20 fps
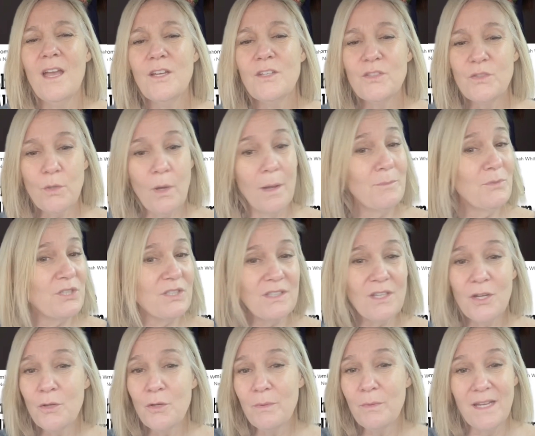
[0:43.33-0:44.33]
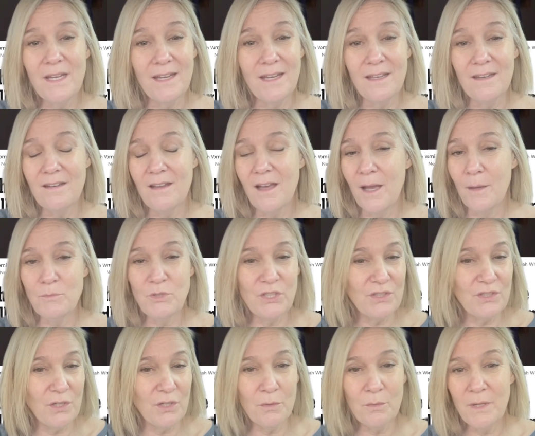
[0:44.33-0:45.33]
So I'm just going to read it. I'm
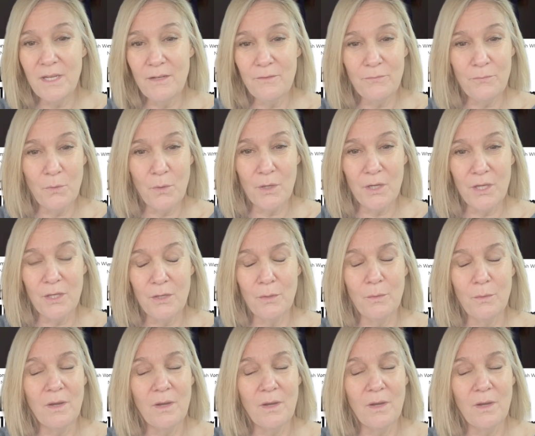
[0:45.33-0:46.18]
just going to read it for you.